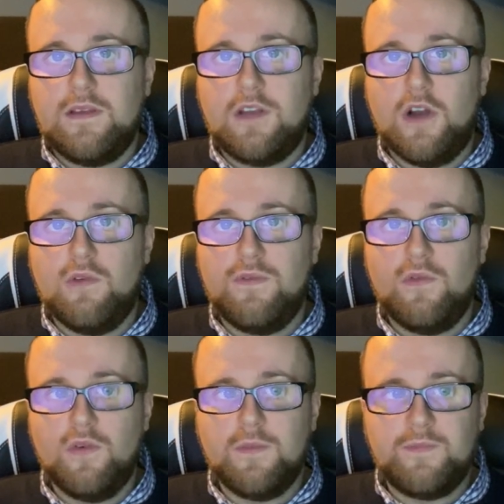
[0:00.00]
goal
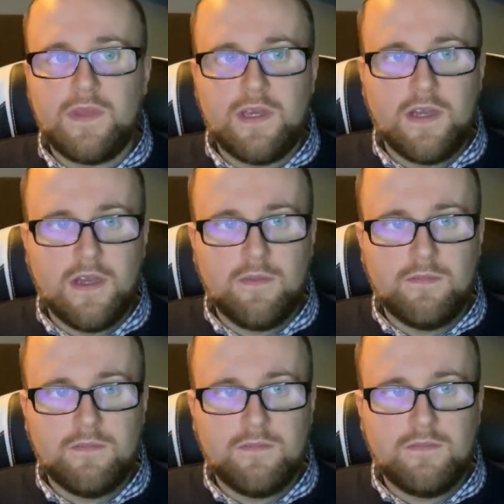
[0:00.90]
for
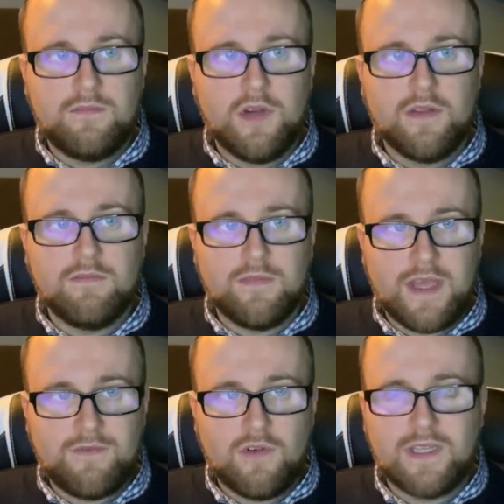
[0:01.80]
them. But
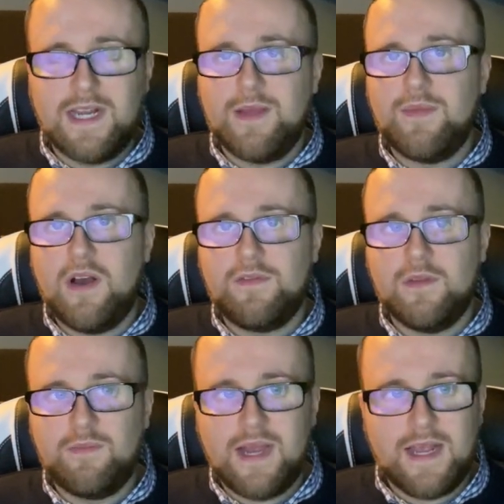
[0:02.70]
they've got Danny Bath at the
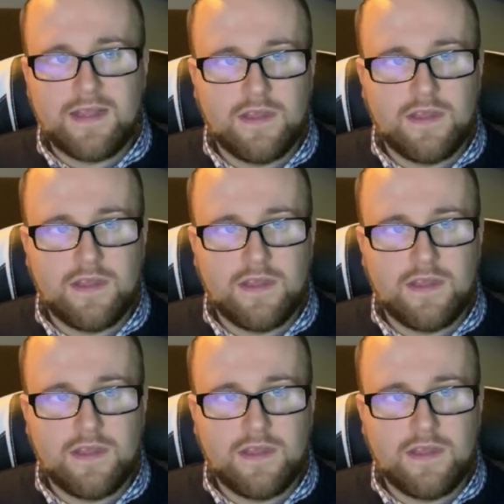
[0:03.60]
back.